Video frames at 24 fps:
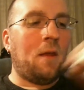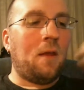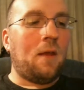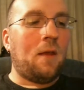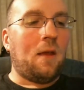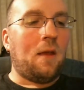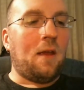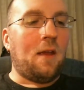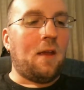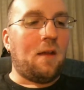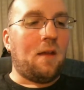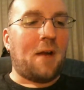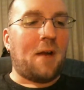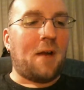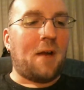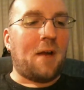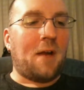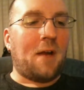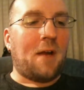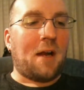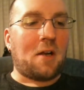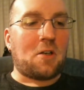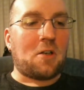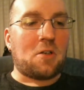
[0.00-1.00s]
And
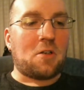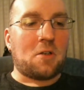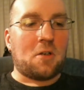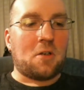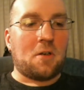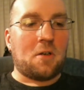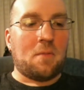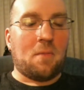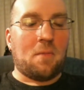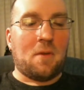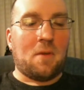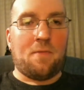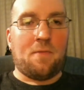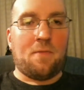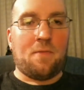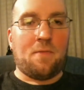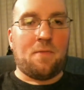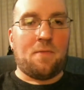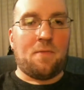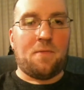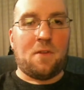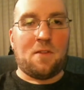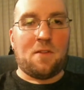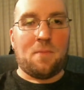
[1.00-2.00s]
fractured my
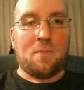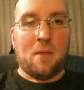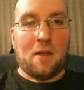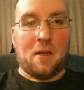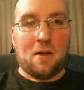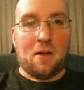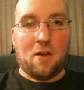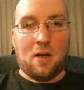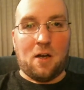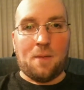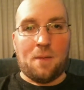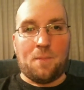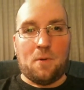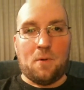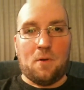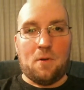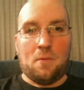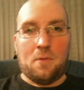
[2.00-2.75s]
fifth metacarpal,